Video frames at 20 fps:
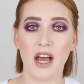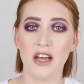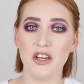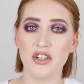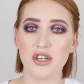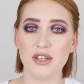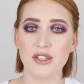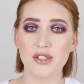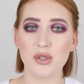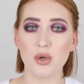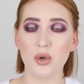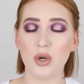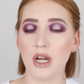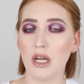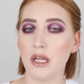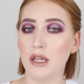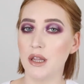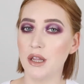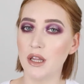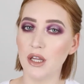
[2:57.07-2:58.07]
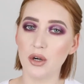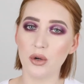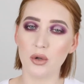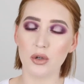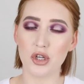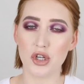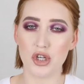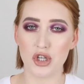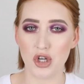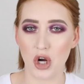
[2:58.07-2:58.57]
I just look a
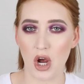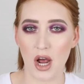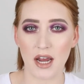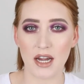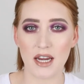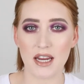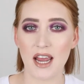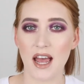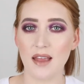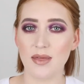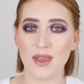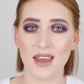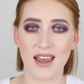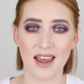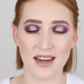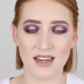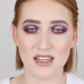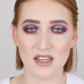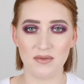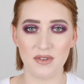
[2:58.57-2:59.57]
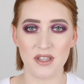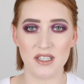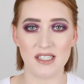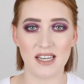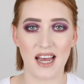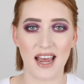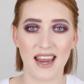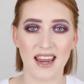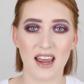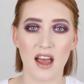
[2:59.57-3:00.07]
little shiny at the end of the
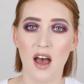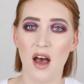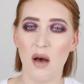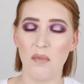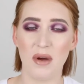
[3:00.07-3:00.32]
day,